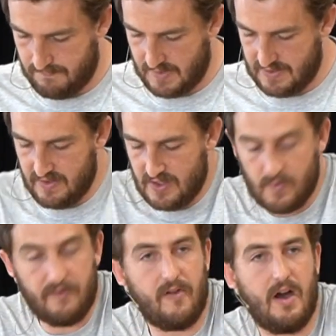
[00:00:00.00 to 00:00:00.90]
As soon as
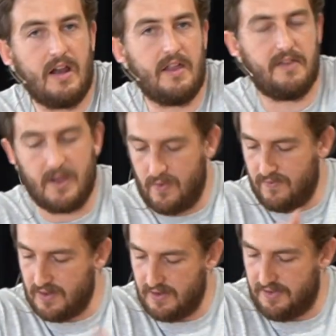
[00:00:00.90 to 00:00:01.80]
we finally think
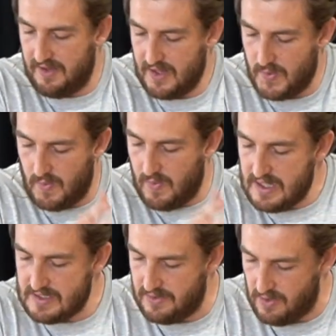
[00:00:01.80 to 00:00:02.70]
we've got the thing that we
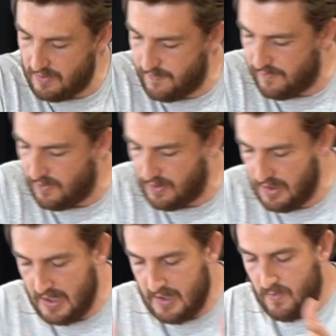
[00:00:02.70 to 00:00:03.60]
once longed
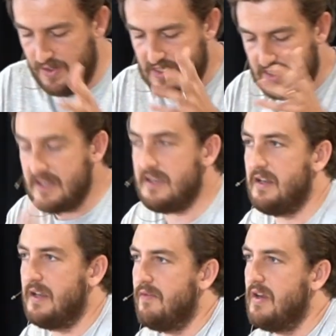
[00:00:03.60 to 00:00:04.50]
for, we just
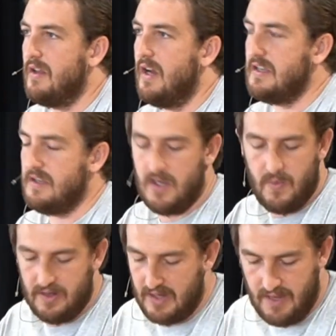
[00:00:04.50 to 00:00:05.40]
instantly realize, no,
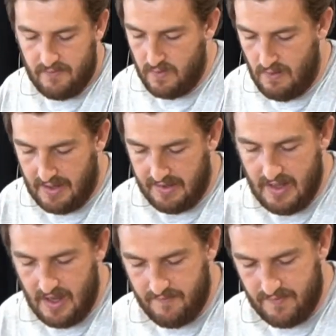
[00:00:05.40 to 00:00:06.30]
we don't have quite
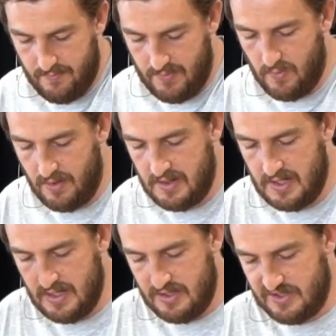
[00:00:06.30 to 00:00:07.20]
enough and we want
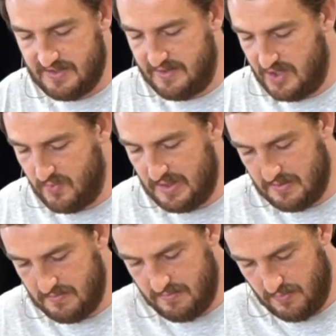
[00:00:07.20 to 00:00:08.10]
just a little
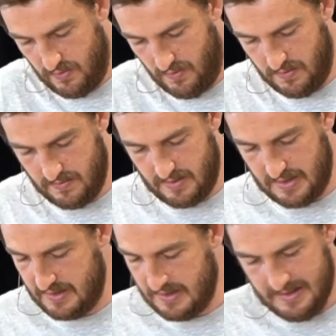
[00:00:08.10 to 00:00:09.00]
bit more. In